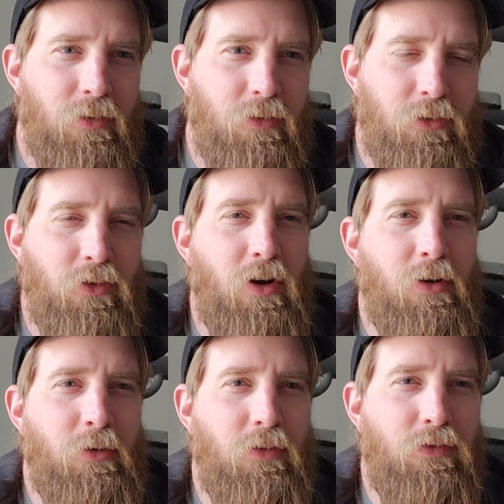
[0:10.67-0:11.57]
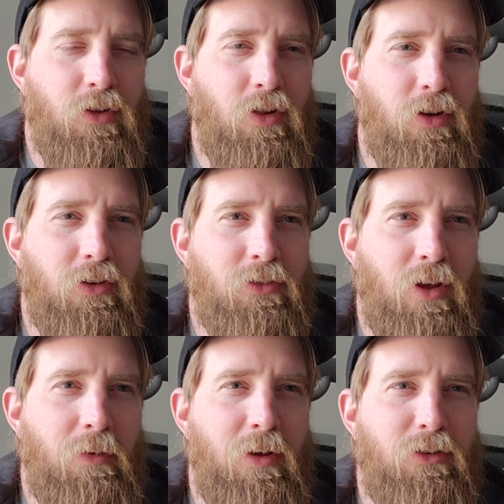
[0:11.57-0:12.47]
to start out with, for the longest
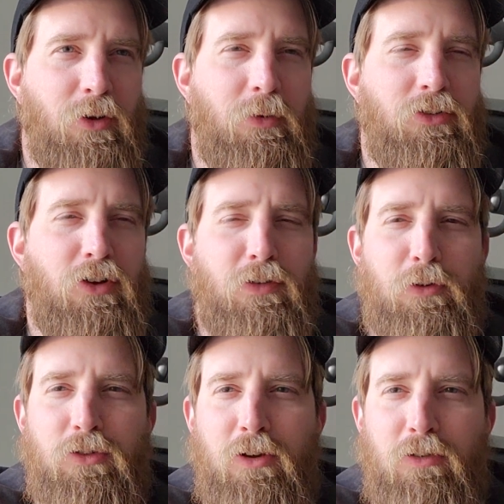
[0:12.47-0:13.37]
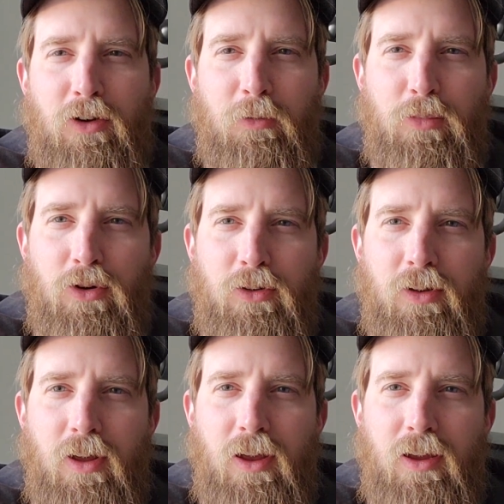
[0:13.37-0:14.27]
time, I told myself I was never going to put
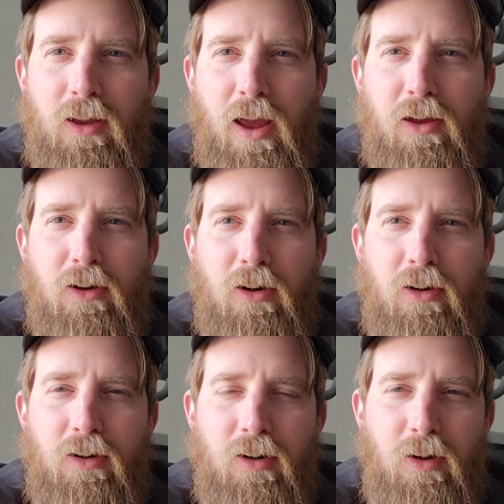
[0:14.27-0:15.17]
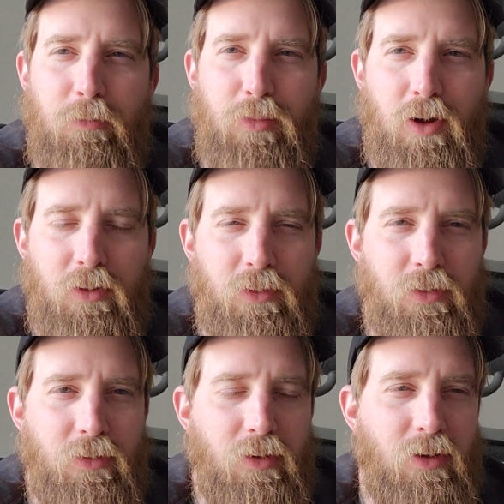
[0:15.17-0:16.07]
a AR up on
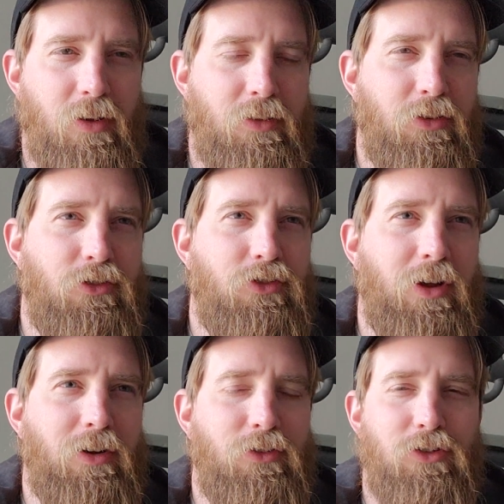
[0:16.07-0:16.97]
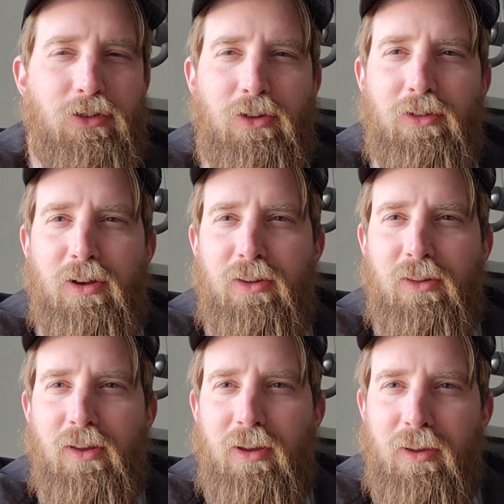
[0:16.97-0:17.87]
this channel just because I
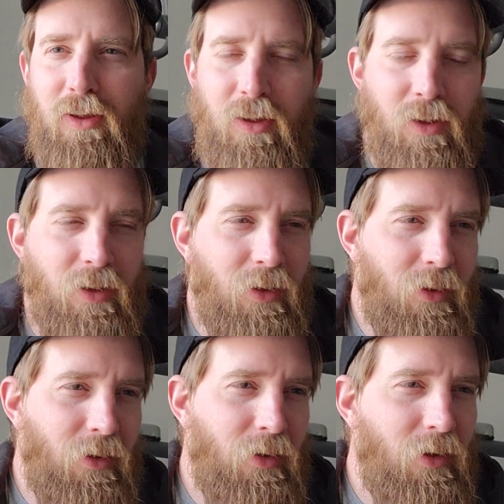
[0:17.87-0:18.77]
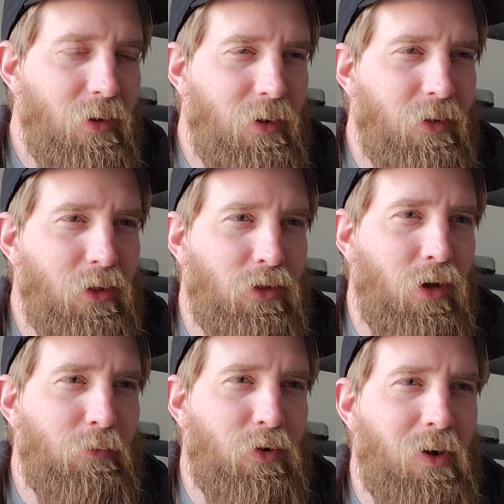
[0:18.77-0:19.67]
didn't like the
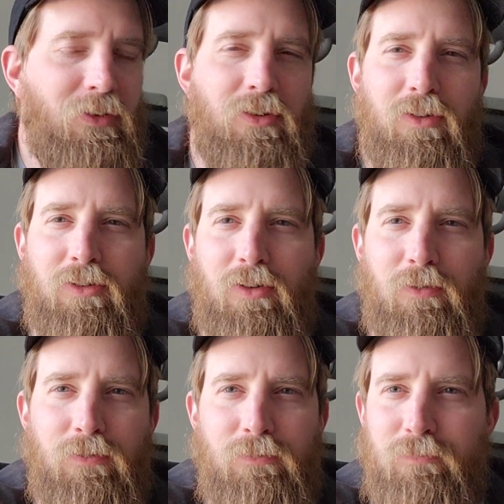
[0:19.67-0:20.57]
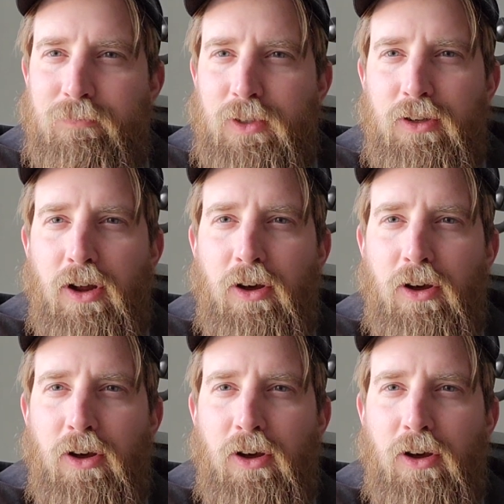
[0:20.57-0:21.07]
thought process of, you